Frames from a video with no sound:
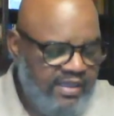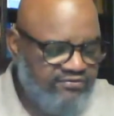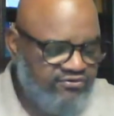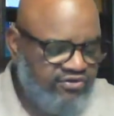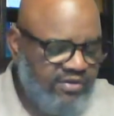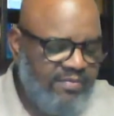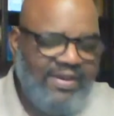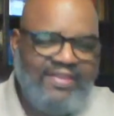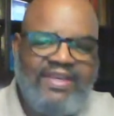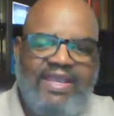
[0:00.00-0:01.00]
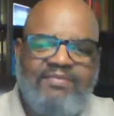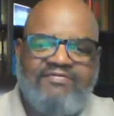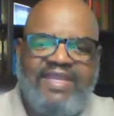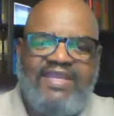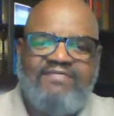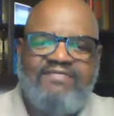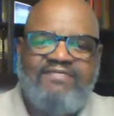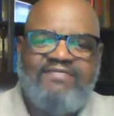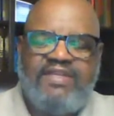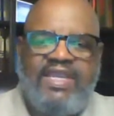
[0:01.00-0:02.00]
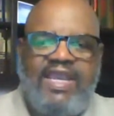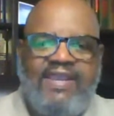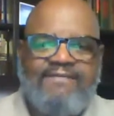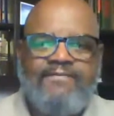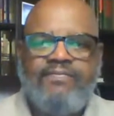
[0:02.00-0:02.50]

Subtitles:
is a gentleman by the name of David Dang.